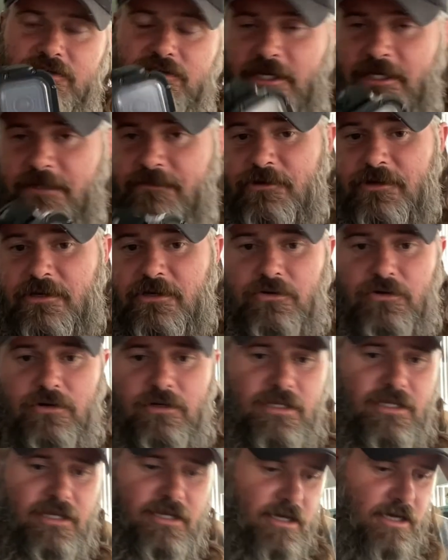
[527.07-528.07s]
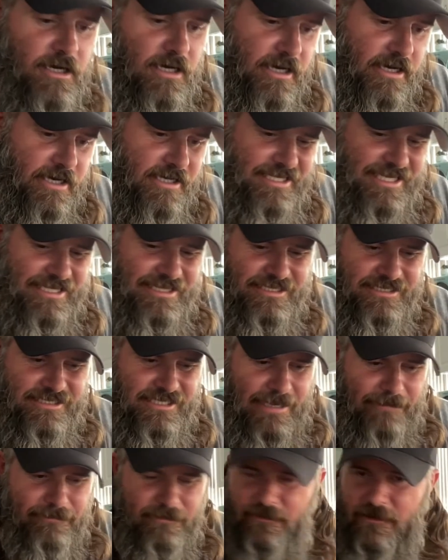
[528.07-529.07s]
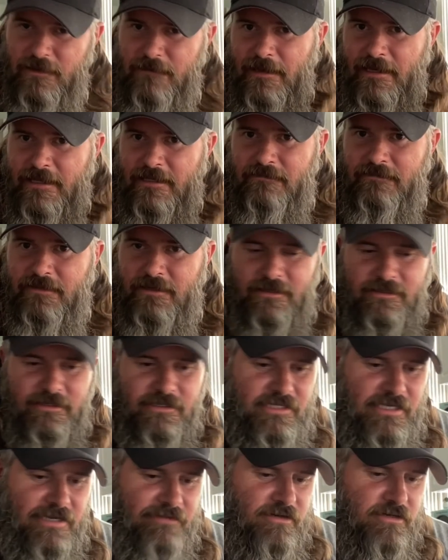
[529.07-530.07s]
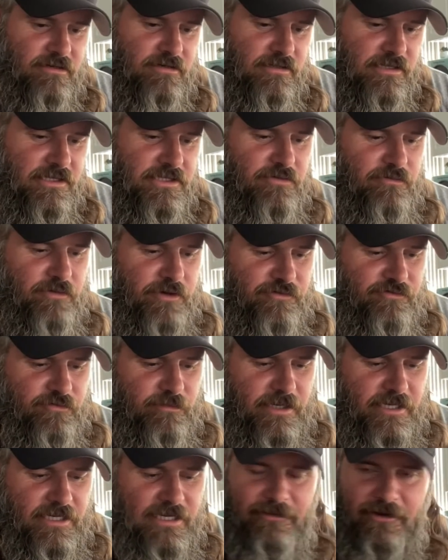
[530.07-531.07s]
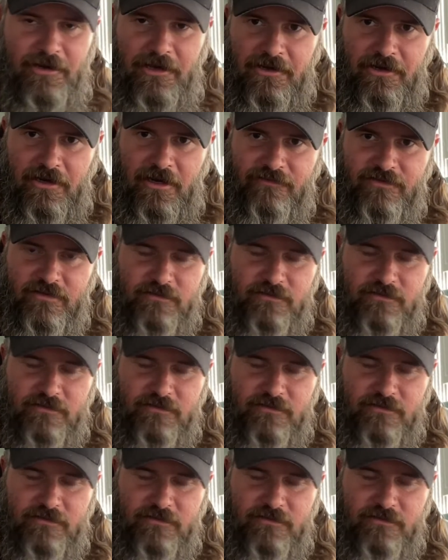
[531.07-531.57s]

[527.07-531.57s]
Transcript: So that's pretty cool because that lens cap could be a pain in the butt on the 7. At least it was for me coming on and off.